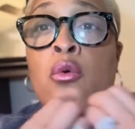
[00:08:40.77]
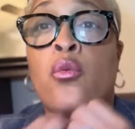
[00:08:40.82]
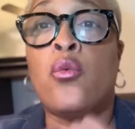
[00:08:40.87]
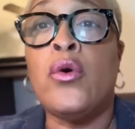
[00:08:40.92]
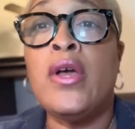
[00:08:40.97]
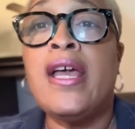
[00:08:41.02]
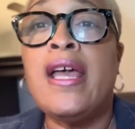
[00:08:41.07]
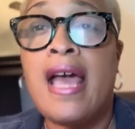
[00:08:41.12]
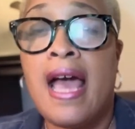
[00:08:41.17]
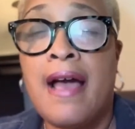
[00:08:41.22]

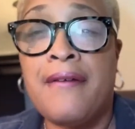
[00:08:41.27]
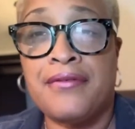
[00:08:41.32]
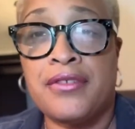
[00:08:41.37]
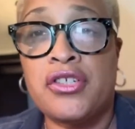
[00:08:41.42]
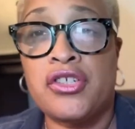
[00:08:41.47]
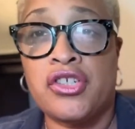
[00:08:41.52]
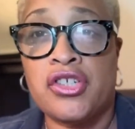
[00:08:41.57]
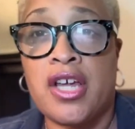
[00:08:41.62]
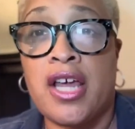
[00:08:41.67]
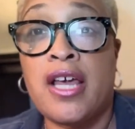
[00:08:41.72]
We have
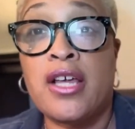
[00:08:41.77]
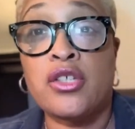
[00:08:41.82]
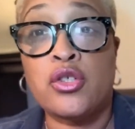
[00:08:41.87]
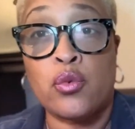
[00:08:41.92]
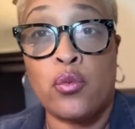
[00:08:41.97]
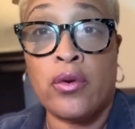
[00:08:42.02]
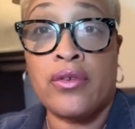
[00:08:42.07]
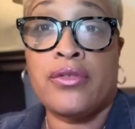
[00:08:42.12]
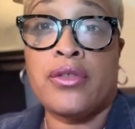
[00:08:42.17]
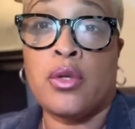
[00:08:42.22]
to change
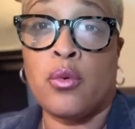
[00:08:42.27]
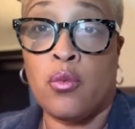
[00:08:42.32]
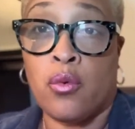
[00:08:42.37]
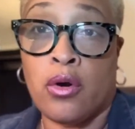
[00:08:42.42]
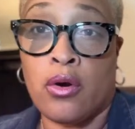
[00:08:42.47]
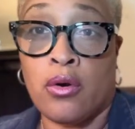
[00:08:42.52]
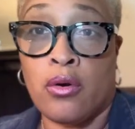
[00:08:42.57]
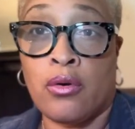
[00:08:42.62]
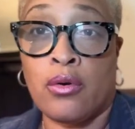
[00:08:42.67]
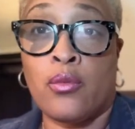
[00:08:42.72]
with the
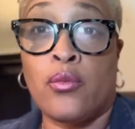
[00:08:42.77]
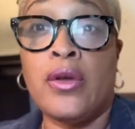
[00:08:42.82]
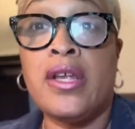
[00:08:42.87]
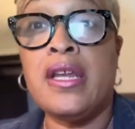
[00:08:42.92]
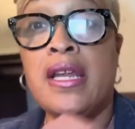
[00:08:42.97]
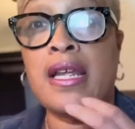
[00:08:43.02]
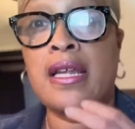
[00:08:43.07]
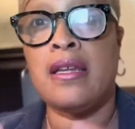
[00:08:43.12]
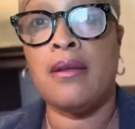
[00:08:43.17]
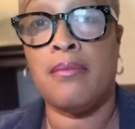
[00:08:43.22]
world. We
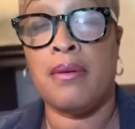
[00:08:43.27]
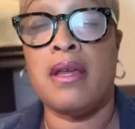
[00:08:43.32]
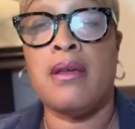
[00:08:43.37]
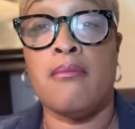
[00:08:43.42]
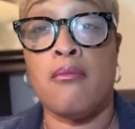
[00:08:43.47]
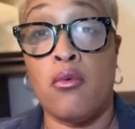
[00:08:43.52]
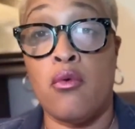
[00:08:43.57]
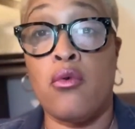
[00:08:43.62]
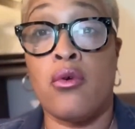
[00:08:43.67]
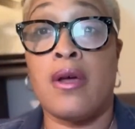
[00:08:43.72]
need to be
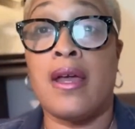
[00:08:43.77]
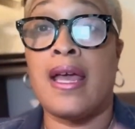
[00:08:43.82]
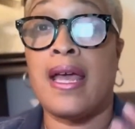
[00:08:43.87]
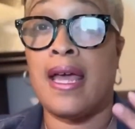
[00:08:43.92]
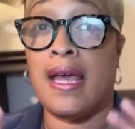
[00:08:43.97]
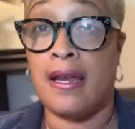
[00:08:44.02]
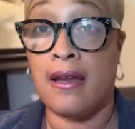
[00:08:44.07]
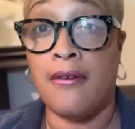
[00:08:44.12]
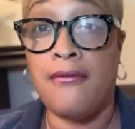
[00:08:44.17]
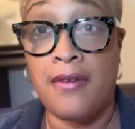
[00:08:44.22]
more
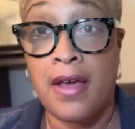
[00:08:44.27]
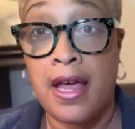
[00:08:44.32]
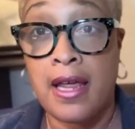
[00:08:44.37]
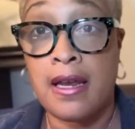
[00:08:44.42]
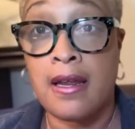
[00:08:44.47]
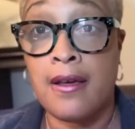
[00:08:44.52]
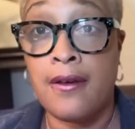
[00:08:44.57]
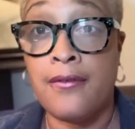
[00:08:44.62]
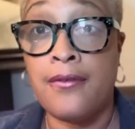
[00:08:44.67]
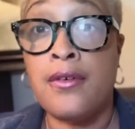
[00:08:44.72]

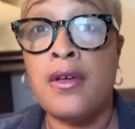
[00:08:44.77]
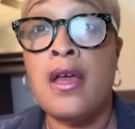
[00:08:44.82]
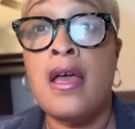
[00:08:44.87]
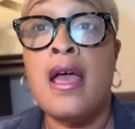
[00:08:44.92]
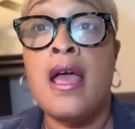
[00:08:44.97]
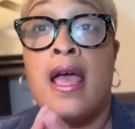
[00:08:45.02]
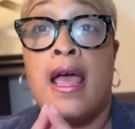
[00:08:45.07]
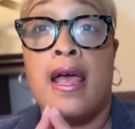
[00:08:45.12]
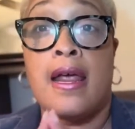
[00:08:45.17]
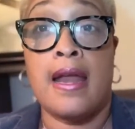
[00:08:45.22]
innovative
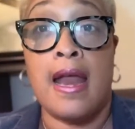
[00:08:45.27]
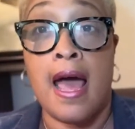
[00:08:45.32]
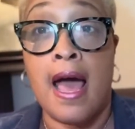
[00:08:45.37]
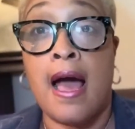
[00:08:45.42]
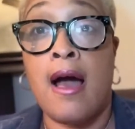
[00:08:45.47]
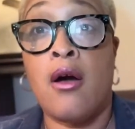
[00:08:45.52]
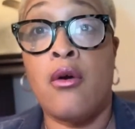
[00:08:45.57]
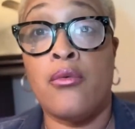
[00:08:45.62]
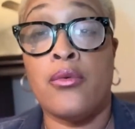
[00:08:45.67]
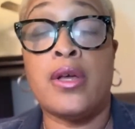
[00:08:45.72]
in
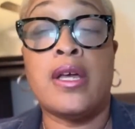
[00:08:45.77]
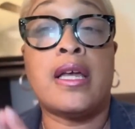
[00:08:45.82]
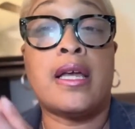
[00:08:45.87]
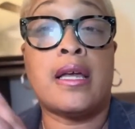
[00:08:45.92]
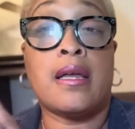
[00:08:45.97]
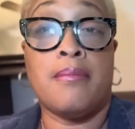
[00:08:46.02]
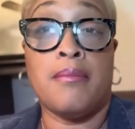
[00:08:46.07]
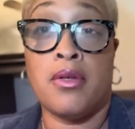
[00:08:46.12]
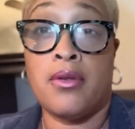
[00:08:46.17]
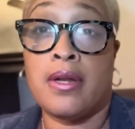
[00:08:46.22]
how we
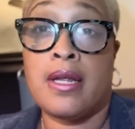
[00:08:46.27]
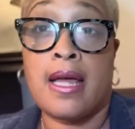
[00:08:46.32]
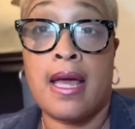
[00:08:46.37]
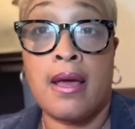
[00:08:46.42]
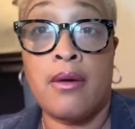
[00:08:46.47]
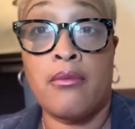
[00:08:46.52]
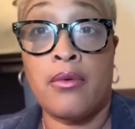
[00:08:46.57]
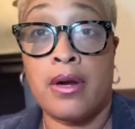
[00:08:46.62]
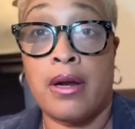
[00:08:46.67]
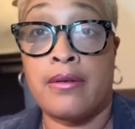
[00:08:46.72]

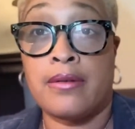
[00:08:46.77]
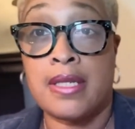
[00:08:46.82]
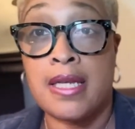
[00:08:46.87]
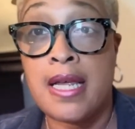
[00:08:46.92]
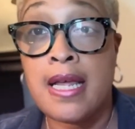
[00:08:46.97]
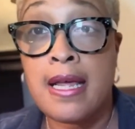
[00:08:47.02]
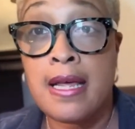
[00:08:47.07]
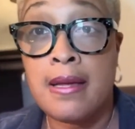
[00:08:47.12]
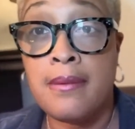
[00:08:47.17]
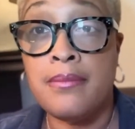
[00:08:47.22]
communicate with our
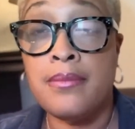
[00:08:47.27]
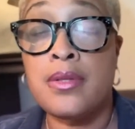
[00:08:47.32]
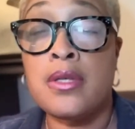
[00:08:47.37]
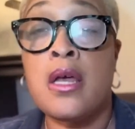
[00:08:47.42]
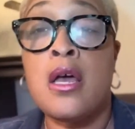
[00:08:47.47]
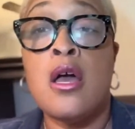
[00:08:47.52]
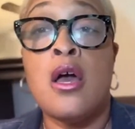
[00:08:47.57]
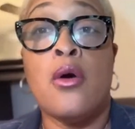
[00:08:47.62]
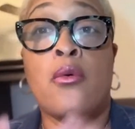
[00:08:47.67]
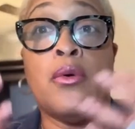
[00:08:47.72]
teams.
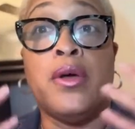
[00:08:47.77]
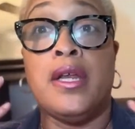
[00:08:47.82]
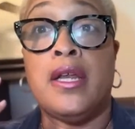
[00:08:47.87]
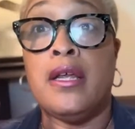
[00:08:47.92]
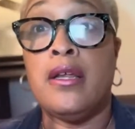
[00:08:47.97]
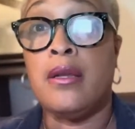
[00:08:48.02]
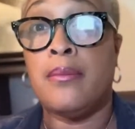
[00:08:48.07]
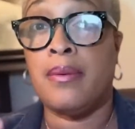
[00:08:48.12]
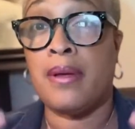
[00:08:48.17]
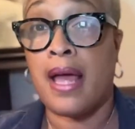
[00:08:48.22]
We
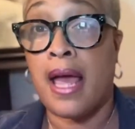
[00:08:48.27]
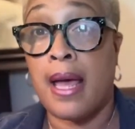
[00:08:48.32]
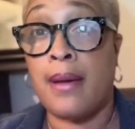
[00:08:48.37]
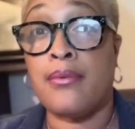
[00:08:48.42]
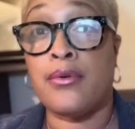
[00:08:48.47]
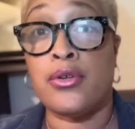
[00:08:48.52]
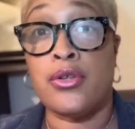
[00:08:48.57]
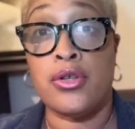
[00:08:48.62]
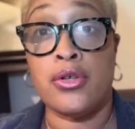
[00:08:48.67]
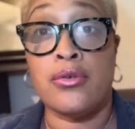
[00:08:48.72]
need to be
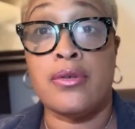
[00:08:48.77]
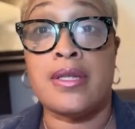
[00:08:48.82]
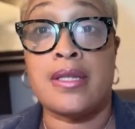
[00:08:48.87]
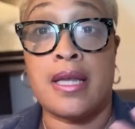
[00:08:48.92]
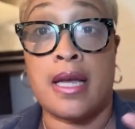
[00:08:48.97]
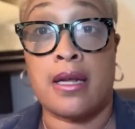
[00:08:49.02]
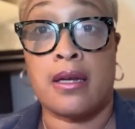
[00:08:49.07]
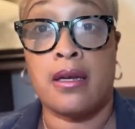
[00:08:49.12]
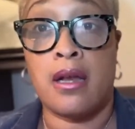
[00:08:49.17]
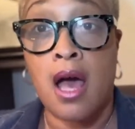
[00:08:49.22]
able to use
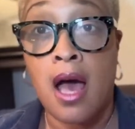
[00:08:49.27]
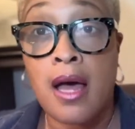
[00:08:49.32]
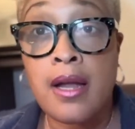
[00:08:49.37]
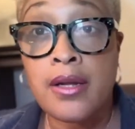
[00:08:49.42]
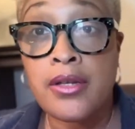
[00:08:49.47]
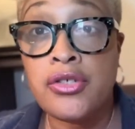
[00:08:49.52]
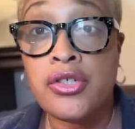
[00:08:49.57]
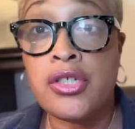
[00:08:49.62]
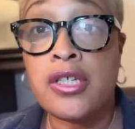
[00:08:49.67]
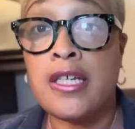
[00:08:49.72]

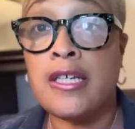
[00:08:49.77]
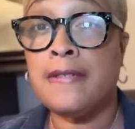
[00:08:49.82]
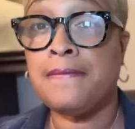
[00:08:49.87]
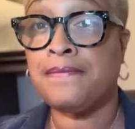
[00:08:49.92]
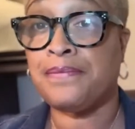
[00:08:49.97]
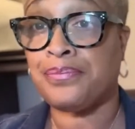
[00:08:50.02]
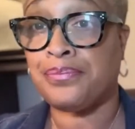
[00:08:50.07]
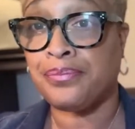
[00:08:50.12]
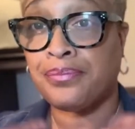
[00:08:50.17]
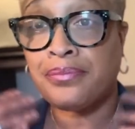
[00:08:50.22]
technology.
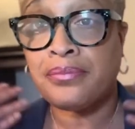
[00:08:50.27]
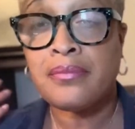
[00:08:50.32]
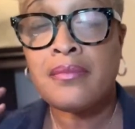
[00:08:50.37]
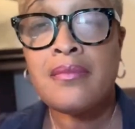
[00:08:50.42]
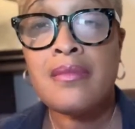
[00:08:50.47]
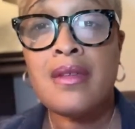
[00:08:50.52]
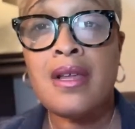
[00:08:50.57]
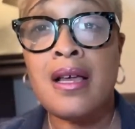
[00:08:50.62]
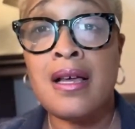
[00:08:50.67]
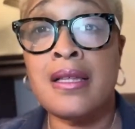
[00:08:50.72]

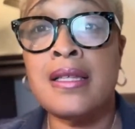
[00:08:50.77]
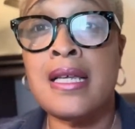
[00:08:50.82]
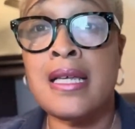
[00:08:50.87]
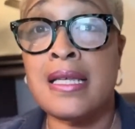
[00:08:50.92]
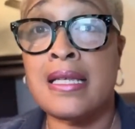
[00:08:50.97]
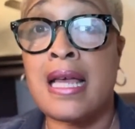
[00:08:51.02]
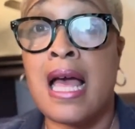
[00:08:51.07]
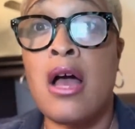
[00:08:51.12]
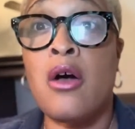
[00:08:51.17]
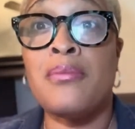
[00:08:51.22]

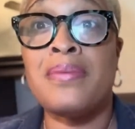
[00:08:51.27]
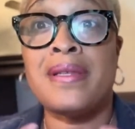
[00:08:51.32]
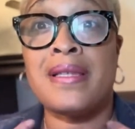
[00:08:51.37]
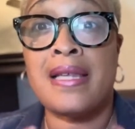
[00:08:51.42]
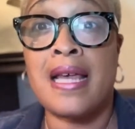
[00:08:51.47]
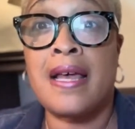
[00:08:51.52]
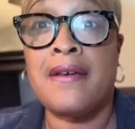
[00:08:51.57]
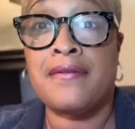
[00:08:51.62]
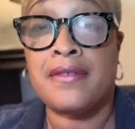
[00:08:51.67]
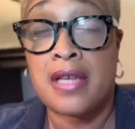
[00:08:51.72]
This helps
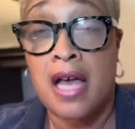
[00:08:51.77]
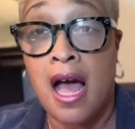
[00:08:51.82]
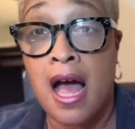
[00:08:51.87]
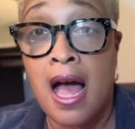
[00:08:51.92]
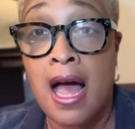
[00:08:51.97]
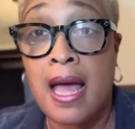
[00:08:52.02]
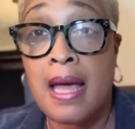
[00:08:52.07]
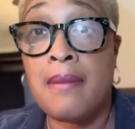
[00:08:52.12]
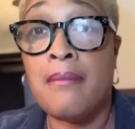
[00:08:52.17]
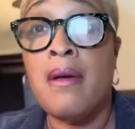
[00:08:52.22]
save
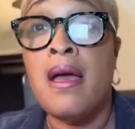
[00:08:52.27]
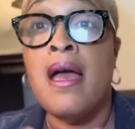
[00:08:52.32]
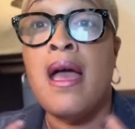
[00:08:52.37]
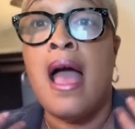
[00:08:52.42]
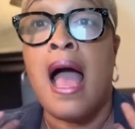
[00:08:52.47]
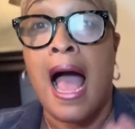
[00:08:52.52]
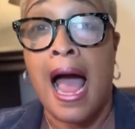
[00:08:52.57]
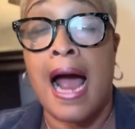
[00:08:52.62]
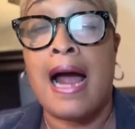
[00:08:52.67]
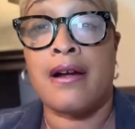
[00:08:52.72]

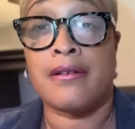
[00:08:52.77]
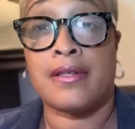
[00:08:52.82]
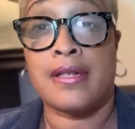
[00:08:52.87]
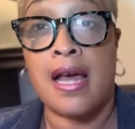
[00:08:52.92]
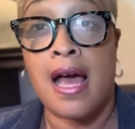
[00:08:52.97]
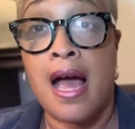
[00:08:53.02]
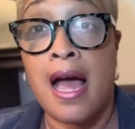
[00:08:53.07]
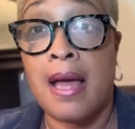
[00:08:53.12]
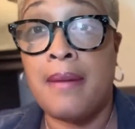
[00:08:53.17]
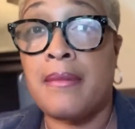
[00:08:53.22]
our
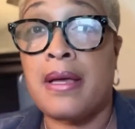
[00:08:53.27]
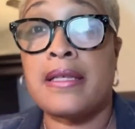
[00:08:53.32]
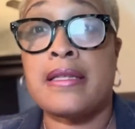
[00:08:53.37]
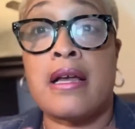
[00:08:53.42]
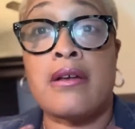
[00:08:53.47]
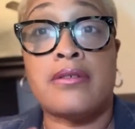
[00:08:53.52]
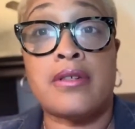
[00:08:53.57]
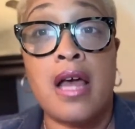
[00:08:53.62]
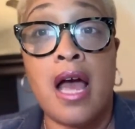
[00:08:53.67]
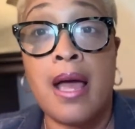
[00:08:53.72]
time, because
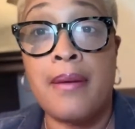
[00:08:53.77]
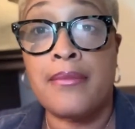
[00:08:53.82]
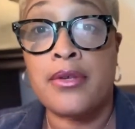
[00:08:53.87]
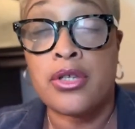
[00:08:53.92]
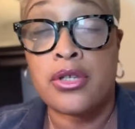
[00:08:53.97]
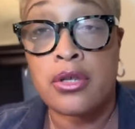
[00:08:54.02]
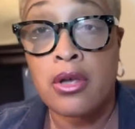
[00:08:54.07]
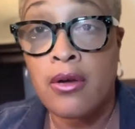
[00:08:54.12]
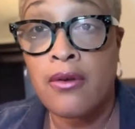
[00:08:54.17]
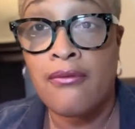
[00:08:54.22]
our time is
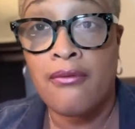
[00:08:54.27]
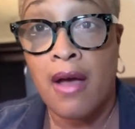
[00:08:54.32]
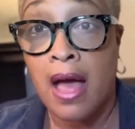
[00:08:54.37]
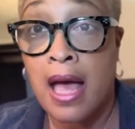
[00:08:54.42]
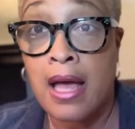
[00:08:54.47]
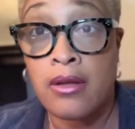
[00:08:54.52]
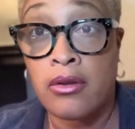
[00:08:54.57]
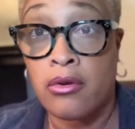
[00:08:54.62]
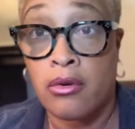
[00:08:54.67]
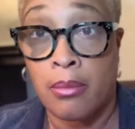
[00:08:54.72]
so
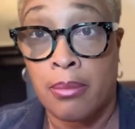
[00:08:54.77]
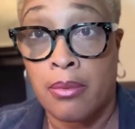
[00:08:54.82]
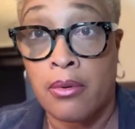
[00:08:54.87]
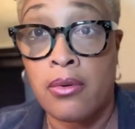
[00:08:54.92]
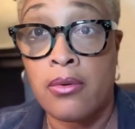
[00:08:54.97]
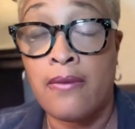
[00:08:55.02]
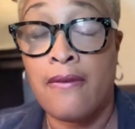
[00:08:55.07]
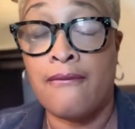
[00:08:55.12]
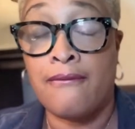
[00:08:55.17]
valuable,